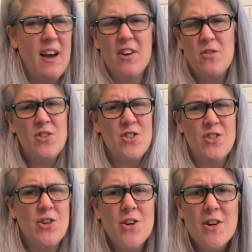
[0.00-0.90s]
"Are you
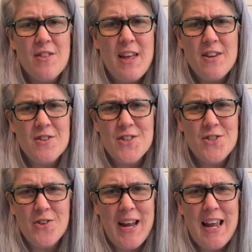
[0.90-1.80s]
sure that you're
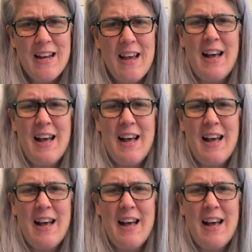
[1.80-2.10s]
straight?